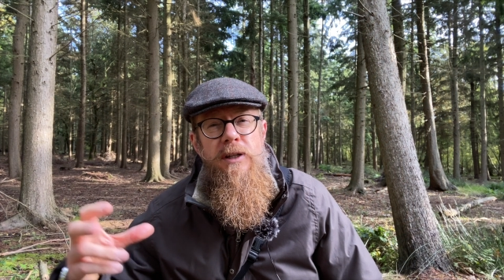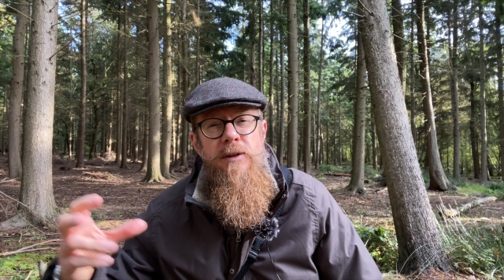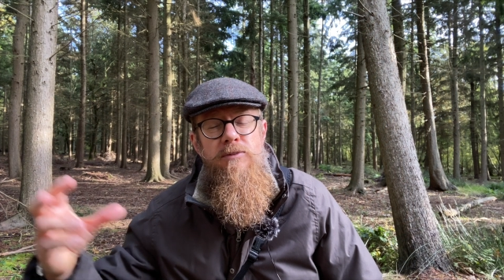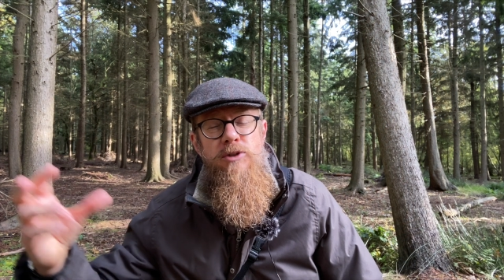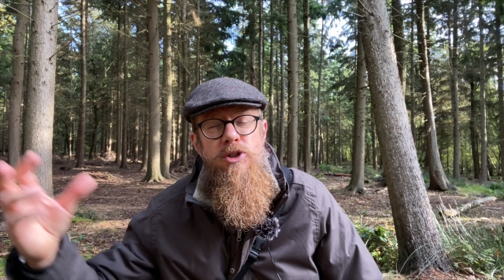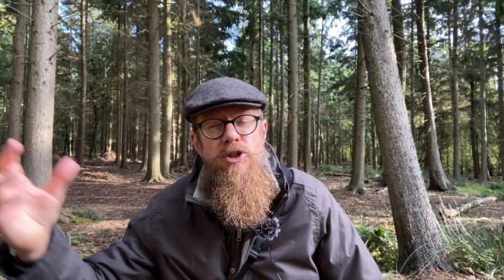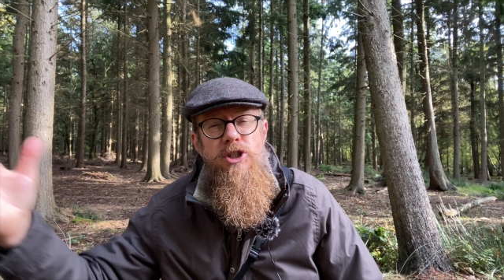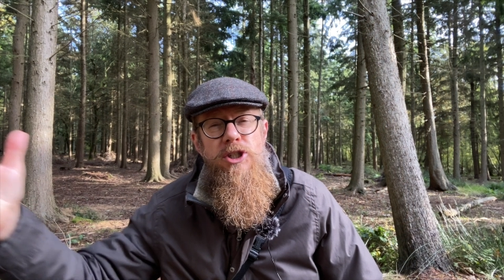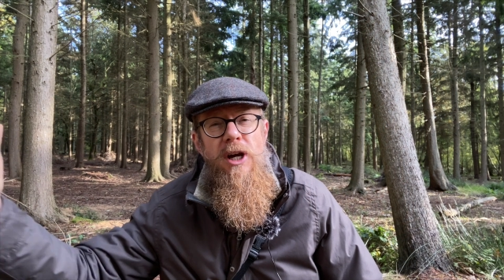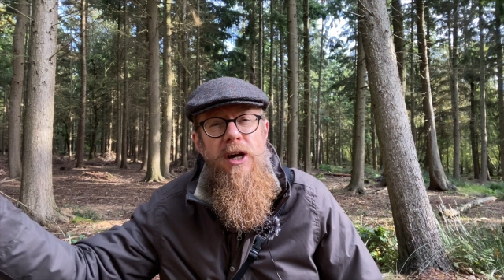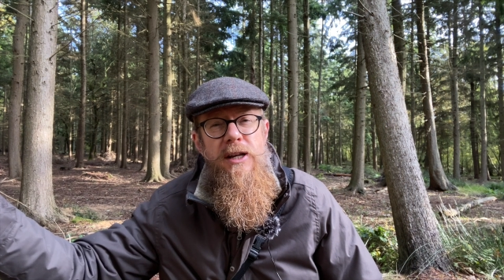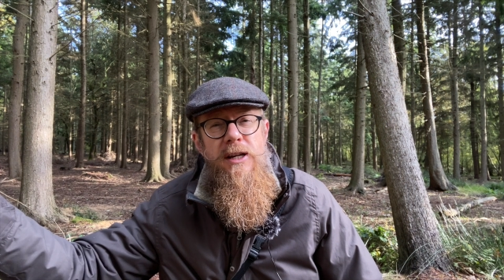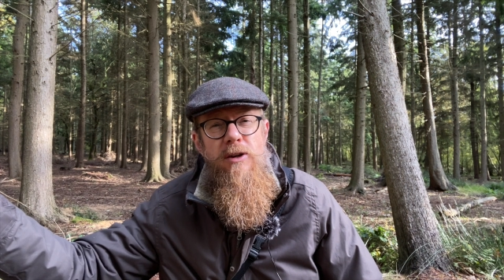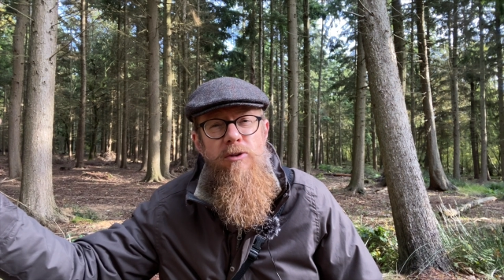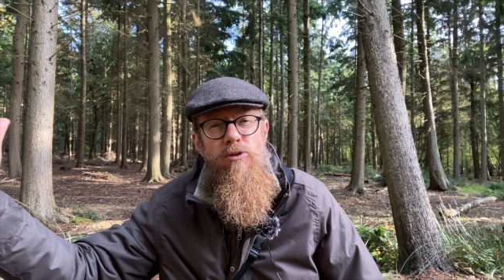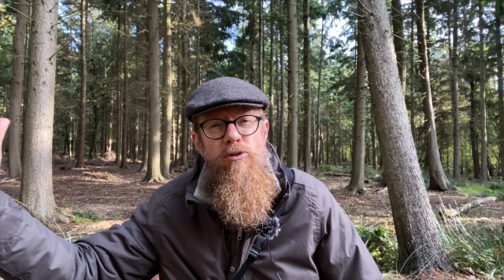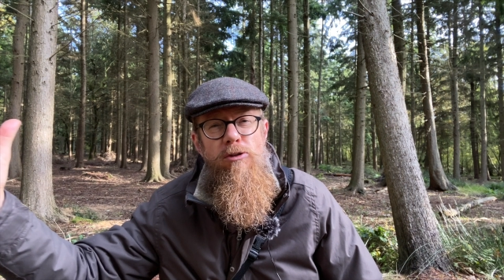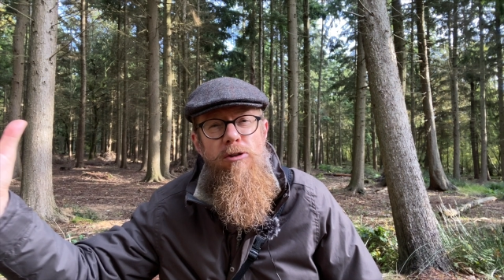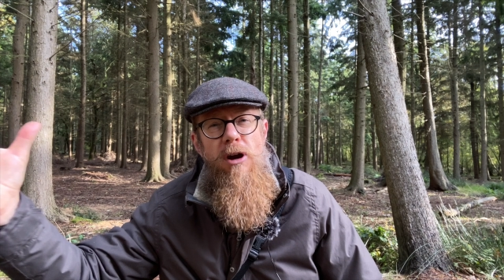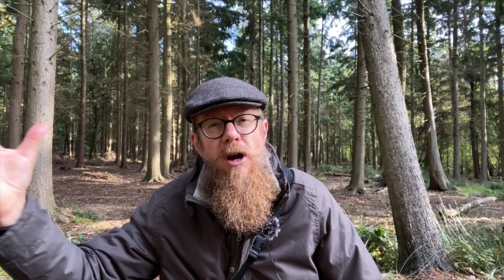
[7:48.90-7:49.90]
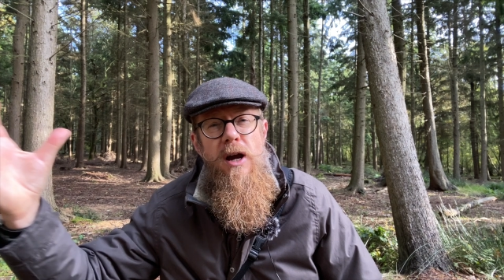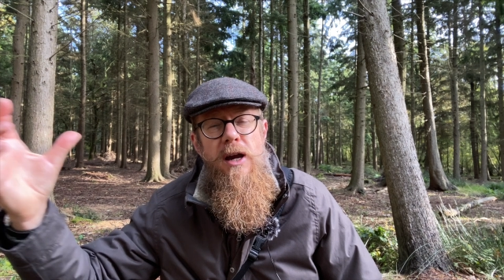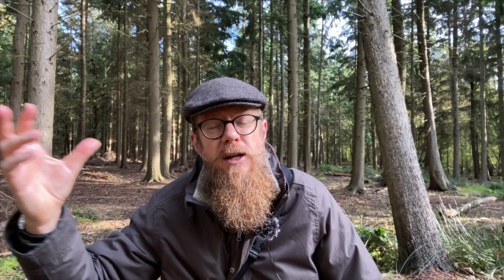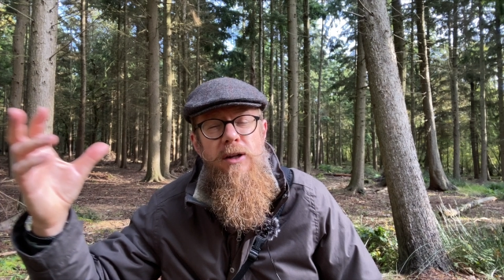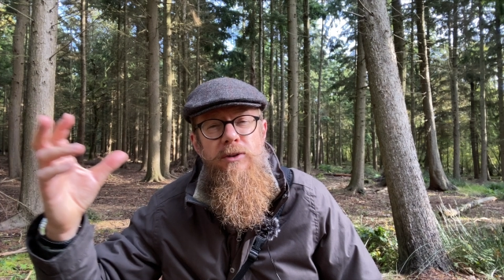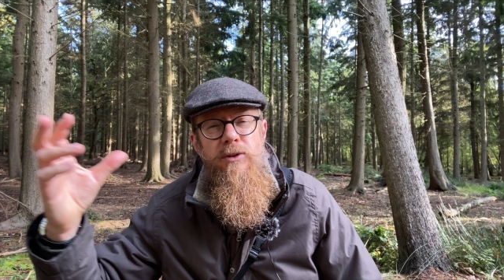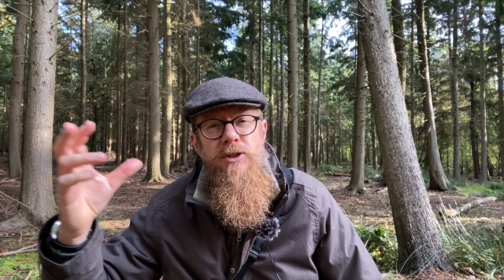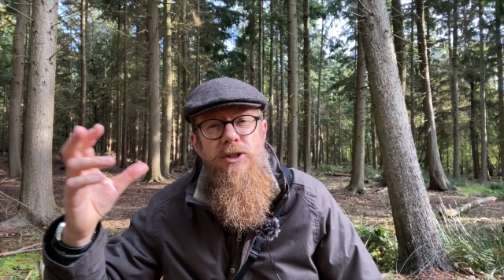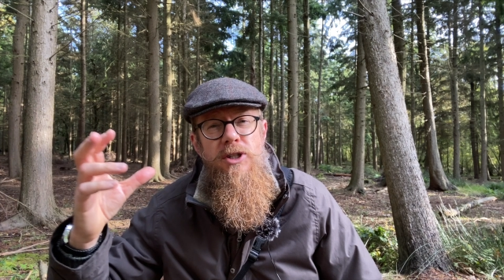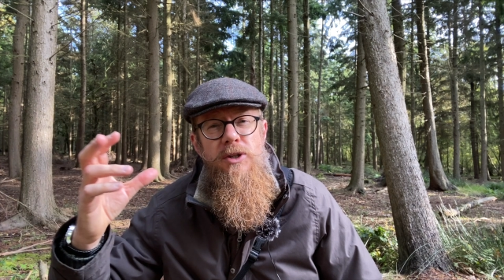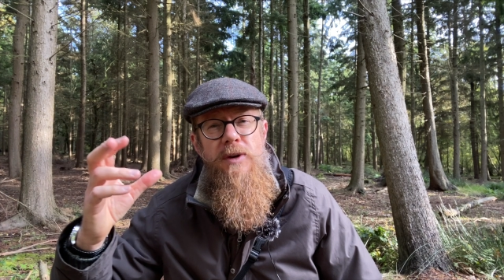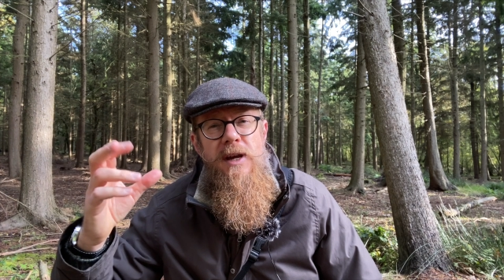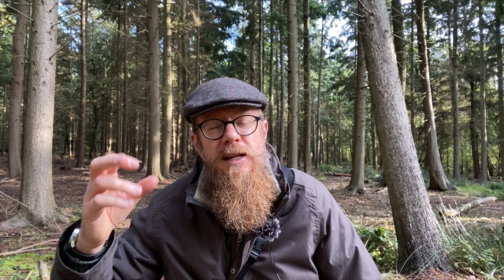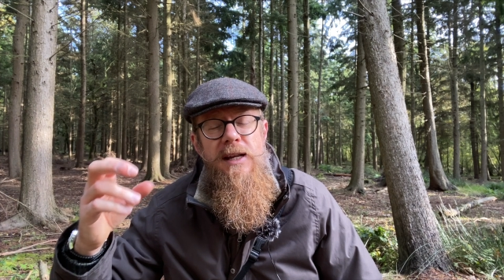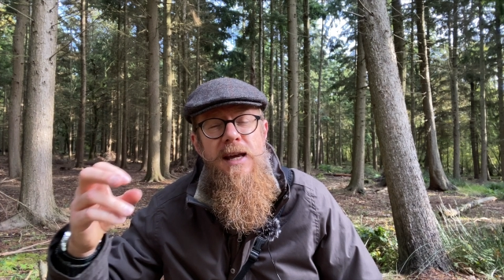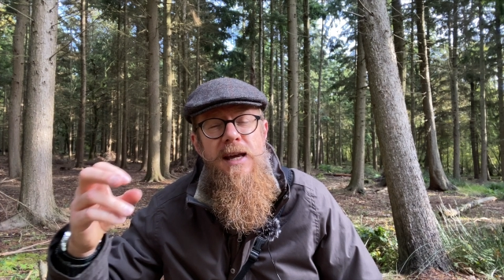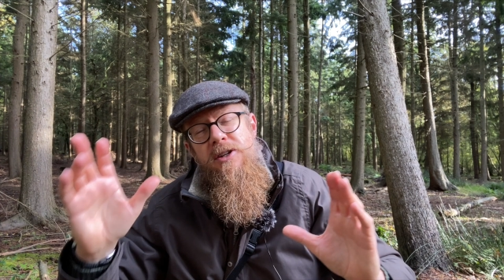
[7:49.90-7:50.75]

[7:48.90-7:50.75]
It was shining right onto it.